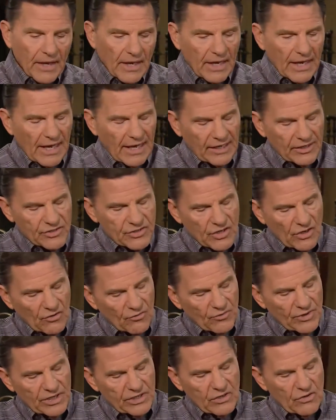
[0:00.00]
And so
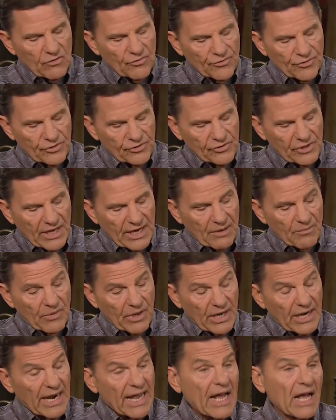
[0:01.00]
we'd go through that.
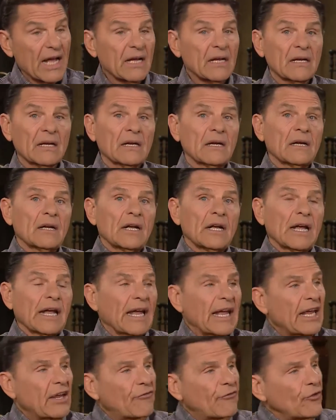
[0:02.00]
But now,
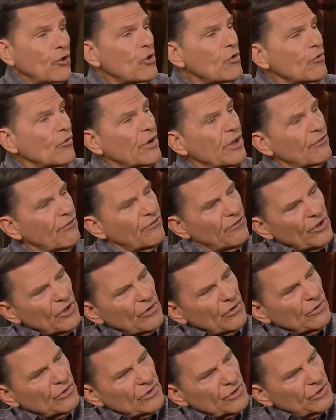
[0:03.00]
if you
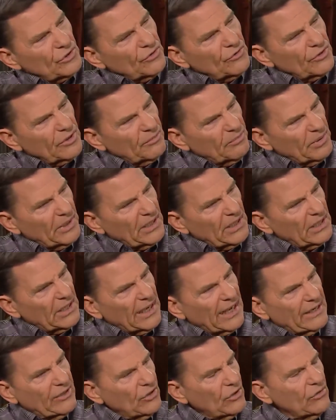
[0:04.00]
refuse to repent
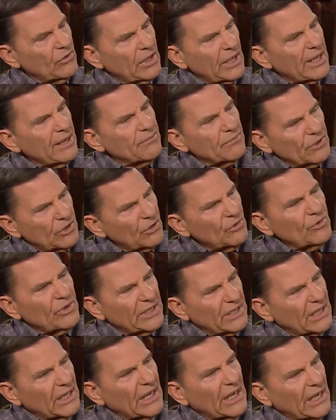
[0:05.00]
and you keep
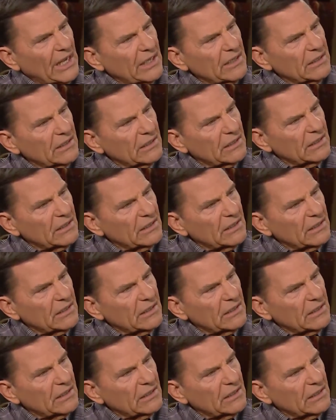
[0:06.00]
doing that,